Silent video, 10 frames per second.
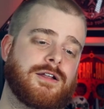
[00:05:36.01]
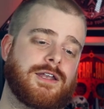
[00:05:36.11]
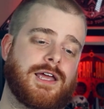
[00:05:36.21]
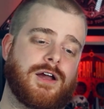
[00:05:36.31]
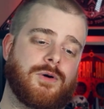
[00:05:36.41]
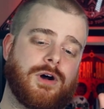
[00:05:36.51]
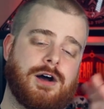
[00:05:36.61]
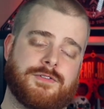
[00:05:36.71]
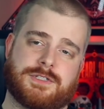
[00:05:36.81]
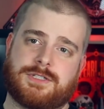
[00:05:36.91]
Now,
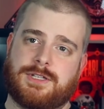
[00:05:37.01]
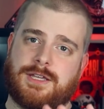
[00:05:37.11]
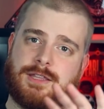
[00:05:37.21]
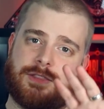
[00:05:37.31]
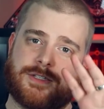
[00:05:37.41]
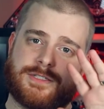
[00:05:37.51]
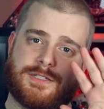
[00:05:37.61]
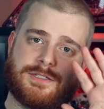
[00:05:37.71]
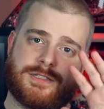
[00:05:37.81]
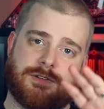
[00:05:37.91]
obviously, this
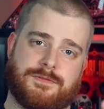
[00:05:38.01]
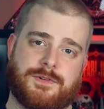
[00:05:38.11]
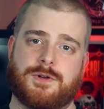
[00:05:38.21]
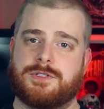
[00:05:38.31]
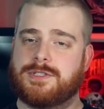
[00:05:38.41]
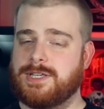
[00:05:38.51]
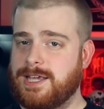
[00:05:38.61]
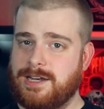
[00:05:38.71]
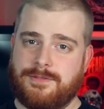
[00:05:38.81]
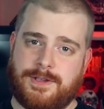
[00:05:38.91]
is the first, the
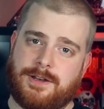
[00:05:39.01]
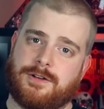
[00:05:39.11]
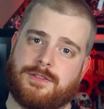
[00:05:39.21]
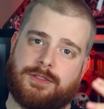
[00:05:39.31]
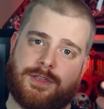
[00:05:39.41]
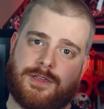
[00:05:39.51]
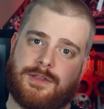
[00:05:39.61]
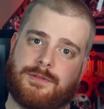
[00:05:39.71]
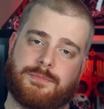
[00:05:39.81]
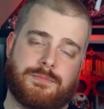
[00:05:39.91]
innovator, the